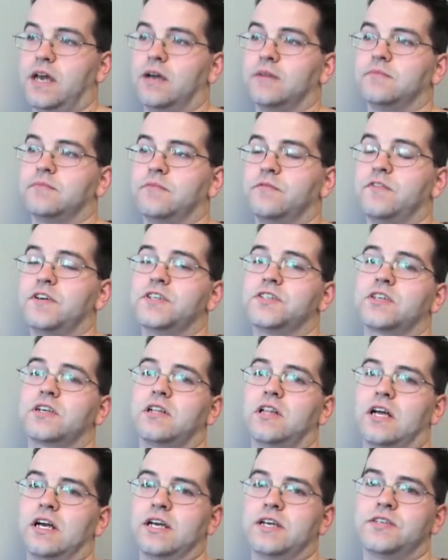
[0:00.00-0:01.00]
Yeah. Vista
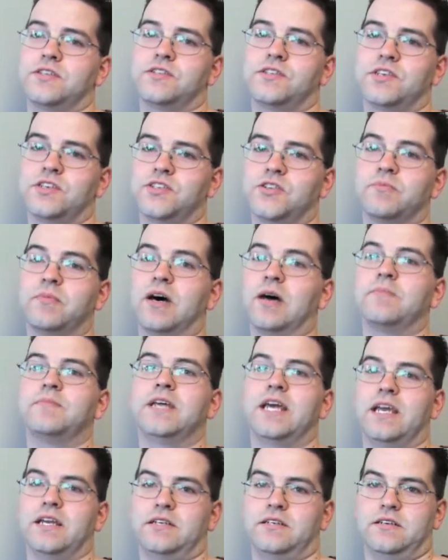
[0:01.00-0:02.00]
Client System
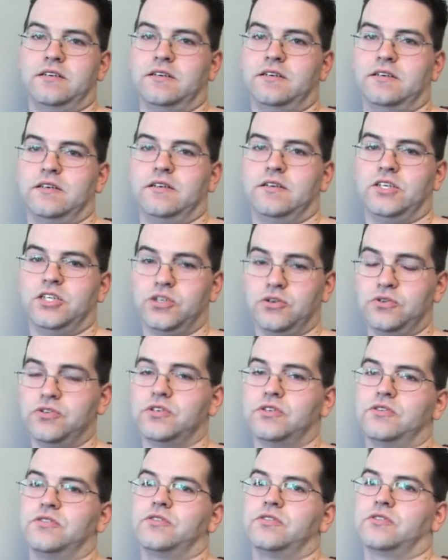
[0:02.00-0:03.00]
Update
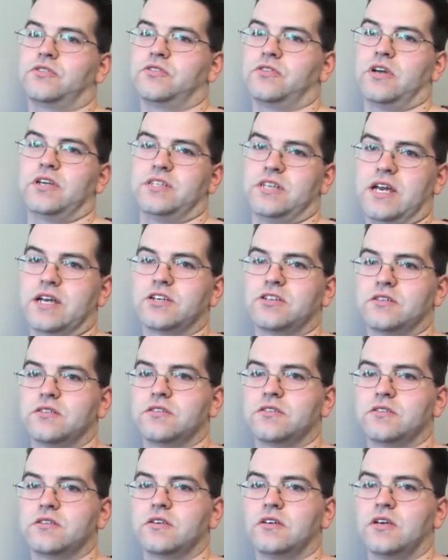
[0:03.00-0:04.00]
uses
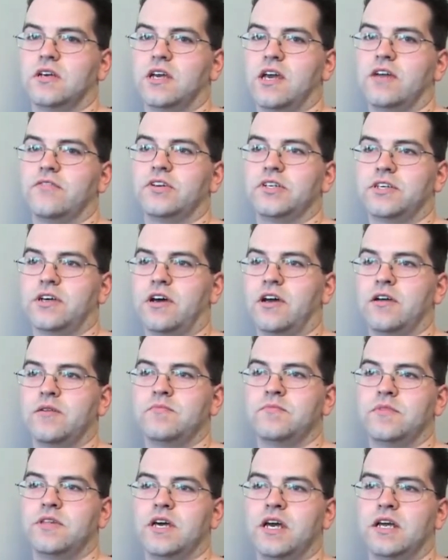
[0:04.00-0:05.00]
transactions. Every
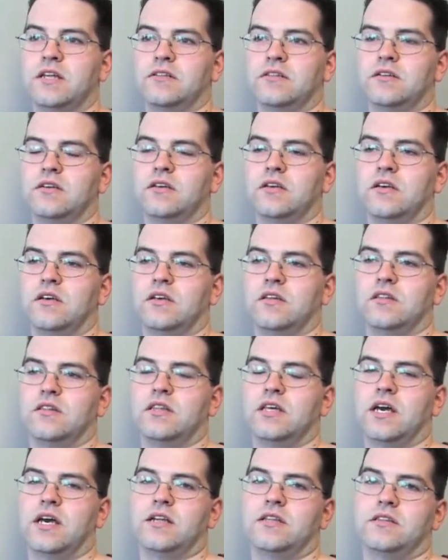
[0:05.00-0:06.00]
time that
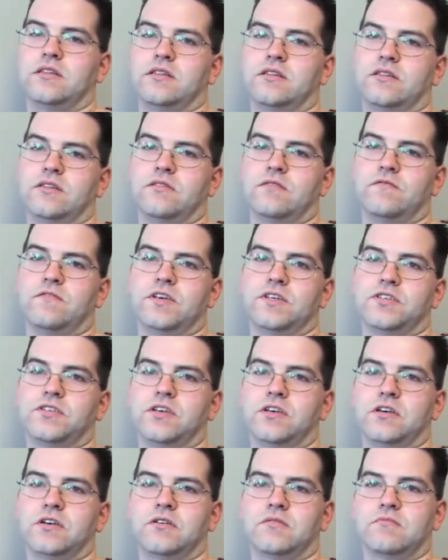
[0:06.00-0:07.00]

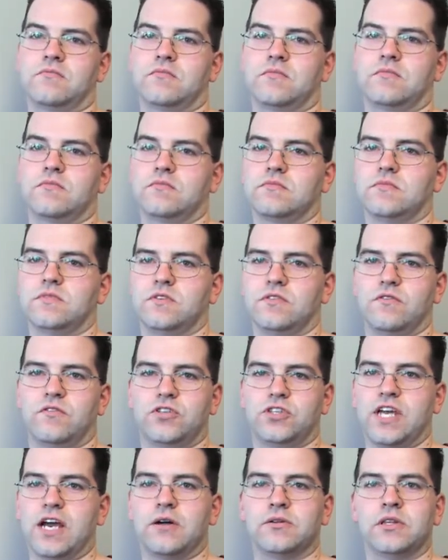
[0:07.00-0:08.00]
Vista
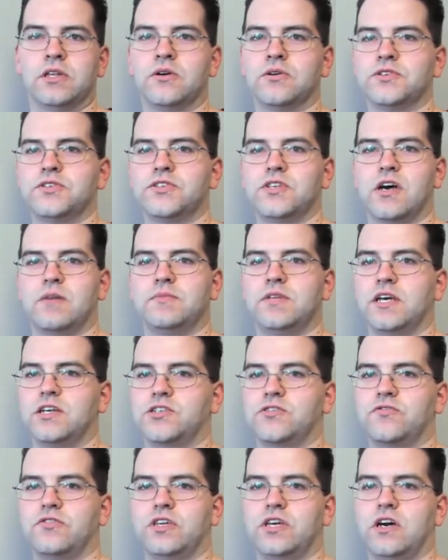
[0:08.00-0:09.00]
downloads
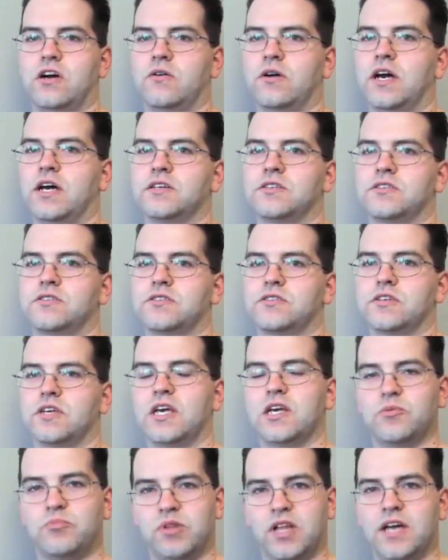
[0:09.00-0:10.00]
updates for the OS,
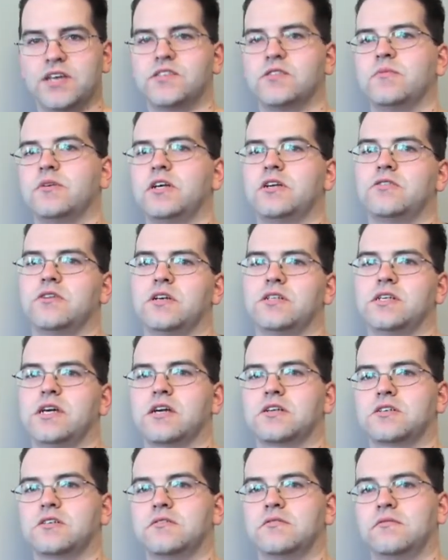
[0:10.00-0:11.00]
it applies them in a
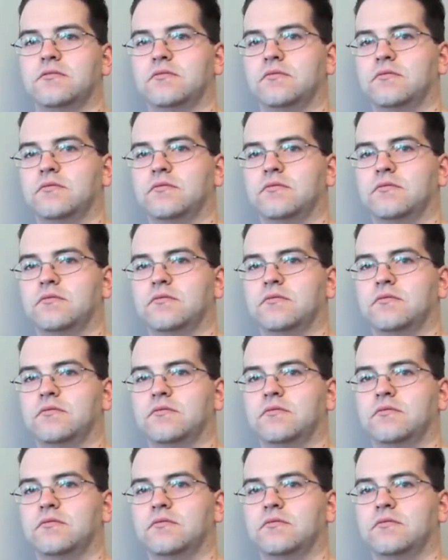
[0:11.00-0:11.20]
transaction.